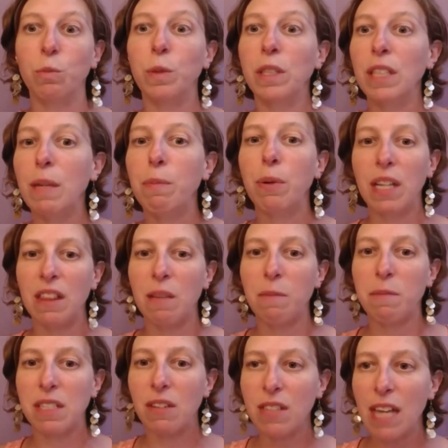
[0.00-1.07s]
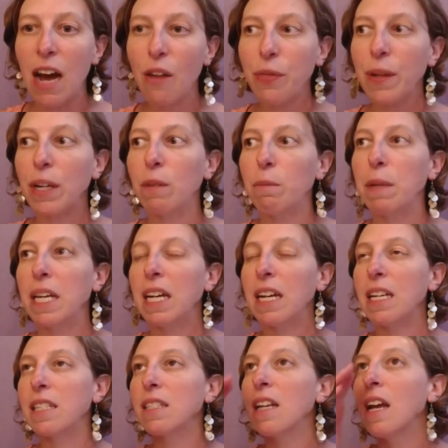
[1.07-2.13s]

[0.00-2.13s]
really putting themselves out there, because